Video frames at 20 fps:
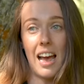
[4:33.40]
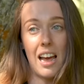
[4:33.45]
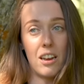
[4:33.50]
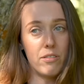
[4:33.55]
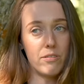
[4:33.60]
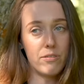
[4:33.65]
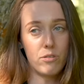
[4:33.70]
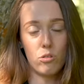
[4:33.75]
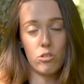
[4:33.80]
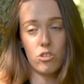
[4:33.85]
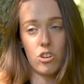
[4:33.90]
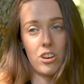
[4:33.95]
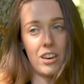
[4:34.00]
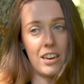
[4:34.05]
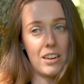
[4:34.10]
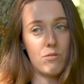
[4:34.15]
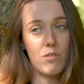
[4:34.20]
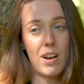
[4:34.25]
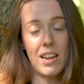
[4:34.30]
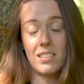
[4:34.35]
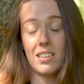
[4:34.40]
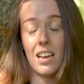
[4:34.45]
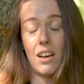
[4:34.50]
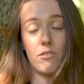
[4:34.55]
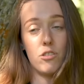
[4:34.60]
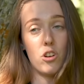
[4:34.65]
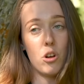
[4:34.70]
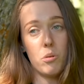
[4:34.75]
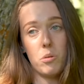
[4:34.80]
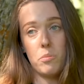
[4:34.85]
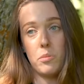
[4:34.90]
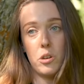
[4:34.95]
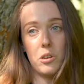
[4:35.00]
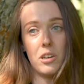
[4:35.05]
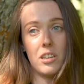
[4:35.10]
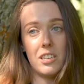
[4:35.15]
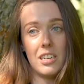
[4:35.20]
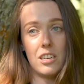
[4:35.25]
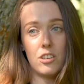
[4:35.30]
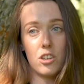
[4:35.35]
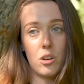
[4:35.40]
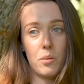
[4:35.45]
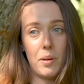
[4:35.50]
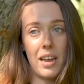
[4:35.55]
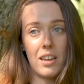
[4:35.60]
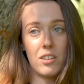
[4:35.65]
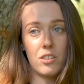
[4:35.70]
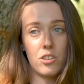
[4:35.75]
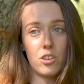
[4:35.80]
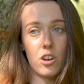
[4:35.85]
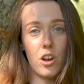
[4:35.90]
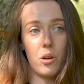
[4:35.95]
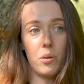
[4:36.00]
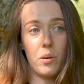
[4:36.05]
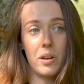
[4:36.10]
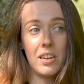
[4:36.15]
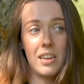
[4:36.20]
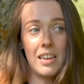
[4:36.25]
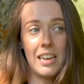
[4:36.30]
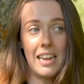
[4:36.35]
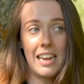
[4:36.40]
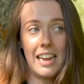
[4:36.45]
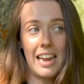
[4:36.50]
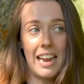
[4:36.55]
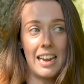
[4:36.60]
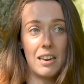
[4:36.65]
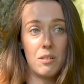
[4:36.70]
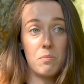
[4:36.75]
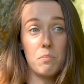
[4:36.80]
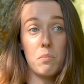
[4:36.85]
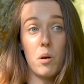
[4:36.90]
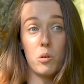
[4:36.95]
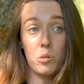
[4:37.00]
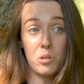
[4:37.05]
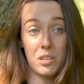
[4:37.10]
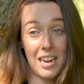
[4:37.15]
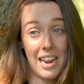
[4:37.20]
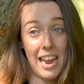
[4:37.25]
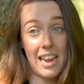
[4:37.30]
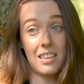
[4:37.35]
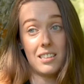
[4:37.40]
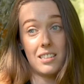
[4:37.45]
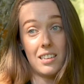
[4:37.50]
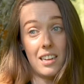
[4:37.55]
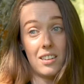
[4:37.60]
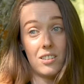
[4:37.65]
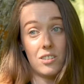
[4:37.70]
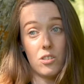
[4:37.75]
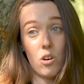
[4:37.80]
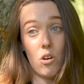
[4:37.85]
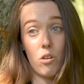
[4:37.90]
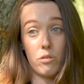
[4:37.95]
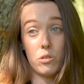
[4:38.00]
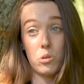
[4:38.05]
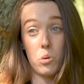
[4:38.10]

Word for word: And unfortunately, reds have no immunity to it. So in most cases of